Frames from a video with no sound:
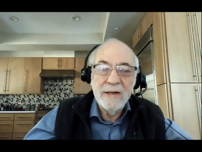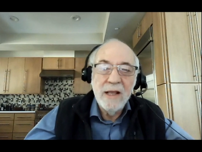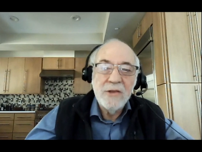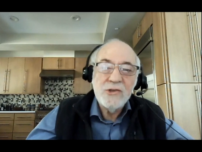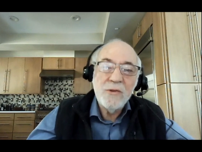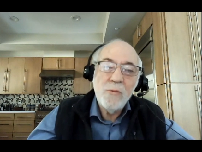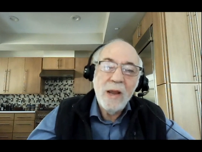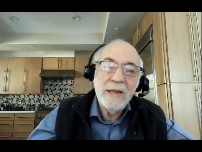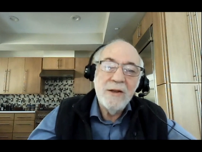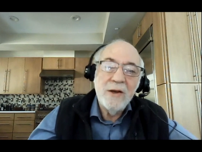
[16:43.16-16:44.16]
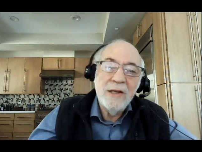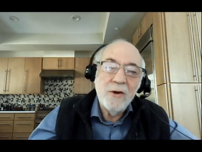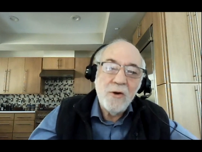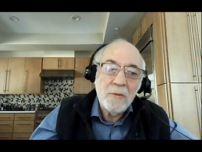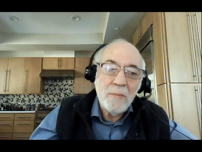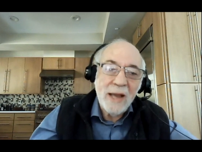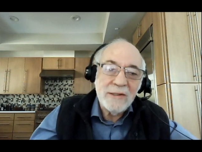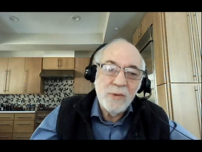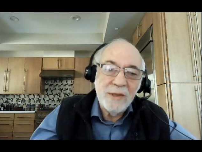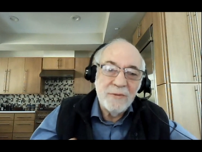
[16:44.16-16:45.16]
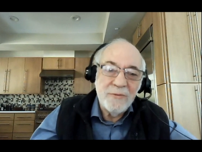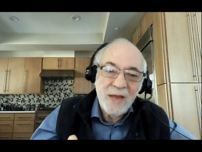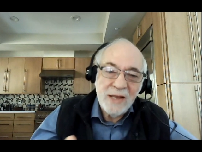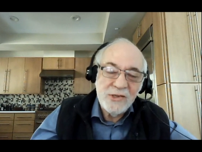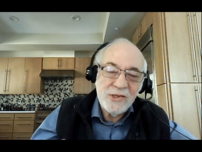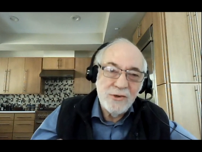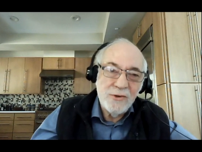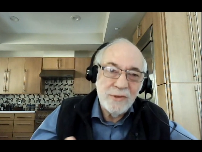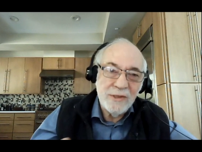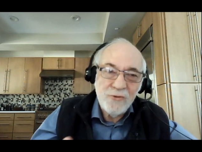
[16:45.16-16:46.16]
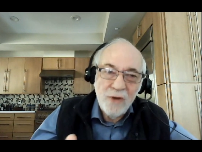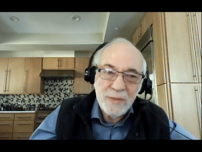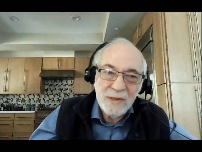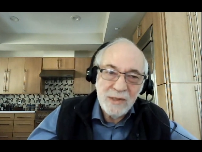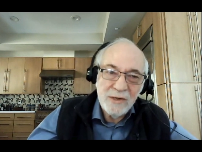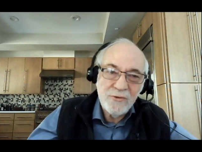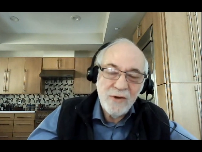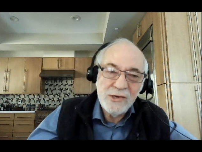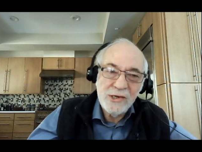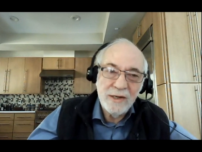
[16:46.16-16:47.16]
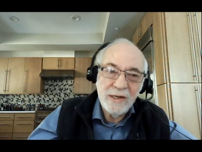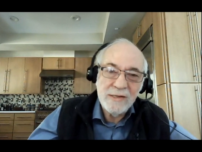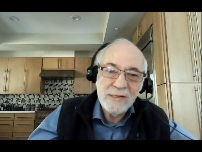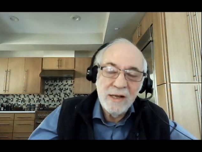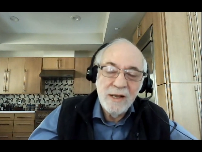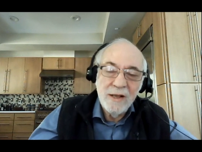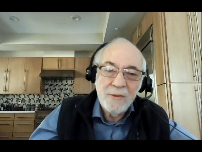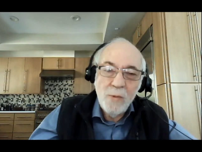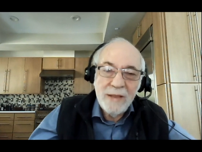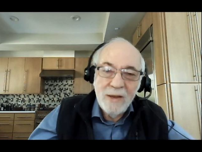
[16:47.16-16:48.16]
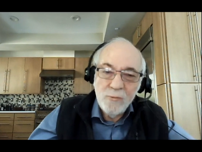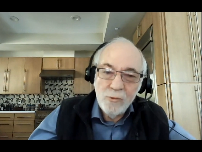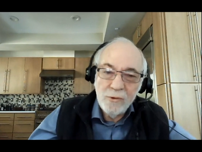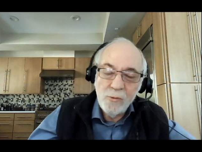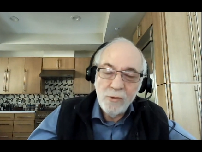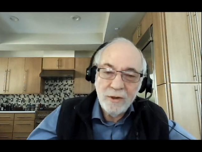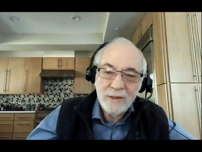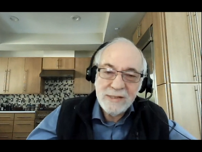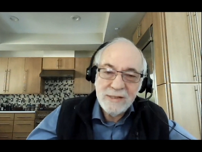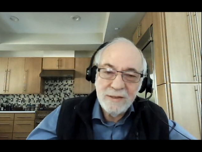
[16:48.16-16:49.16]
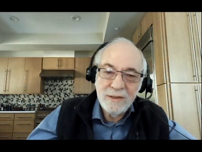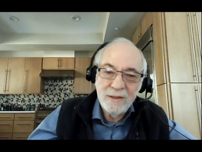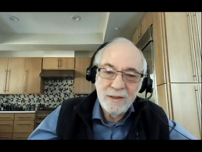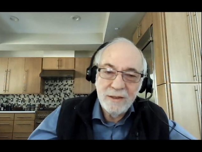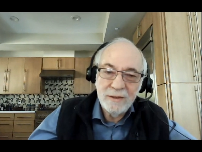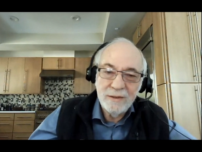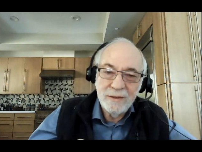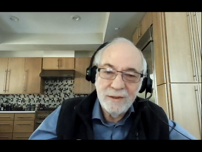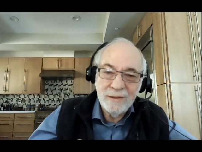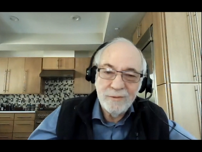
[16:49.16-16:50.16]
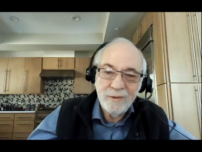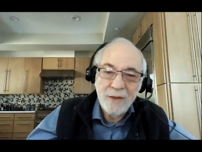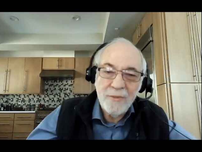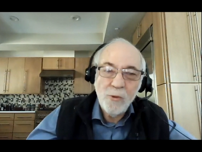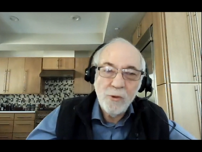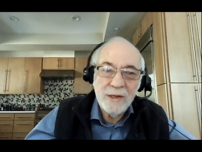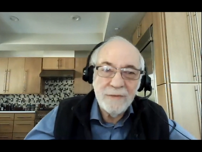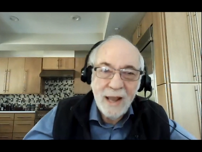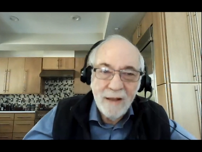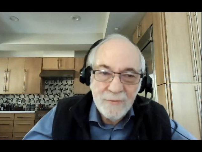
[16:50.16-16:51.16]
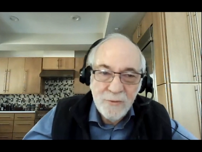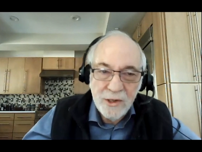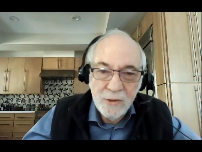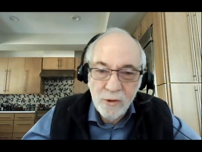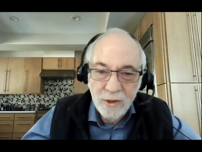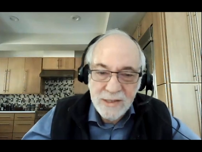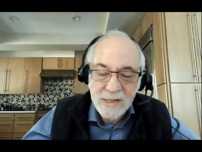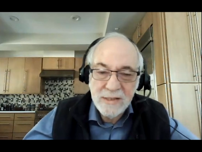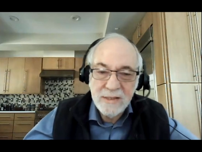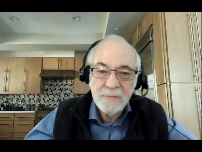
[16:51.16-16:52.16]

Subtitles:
so the way it, you know, going back to what the feds do in the Trump administration, is the way that rule works, the authority of California works is